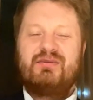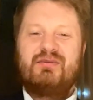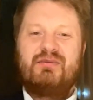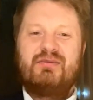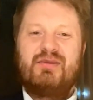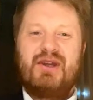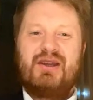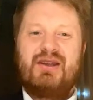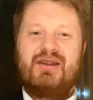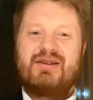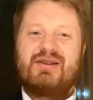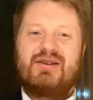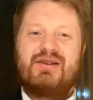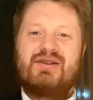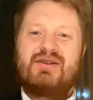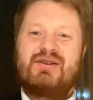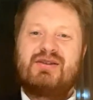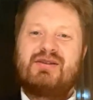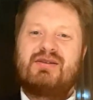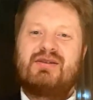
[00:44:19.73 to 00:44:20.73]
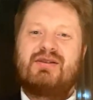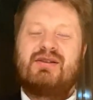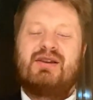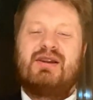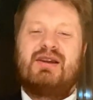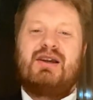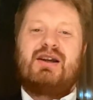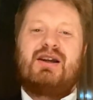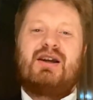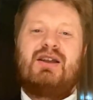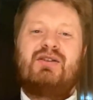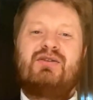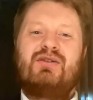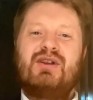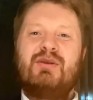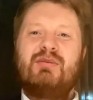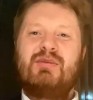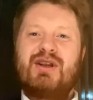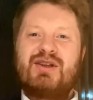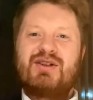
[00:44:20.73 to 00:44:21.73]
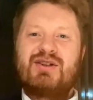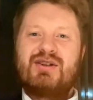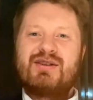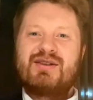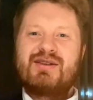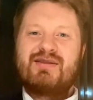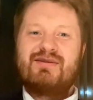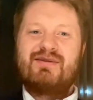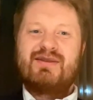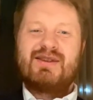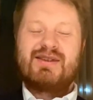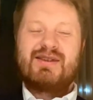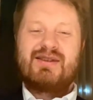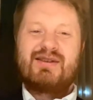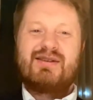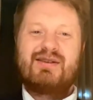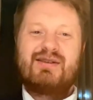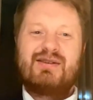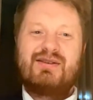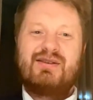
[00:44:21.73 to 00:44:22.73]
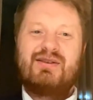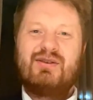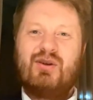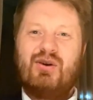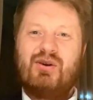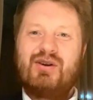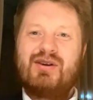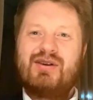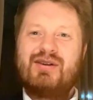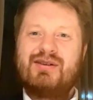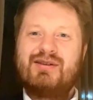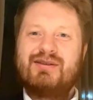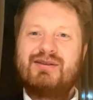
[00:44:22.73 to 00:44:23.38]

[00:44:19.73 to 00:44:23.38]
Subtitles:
making this kind of collaborations with dog.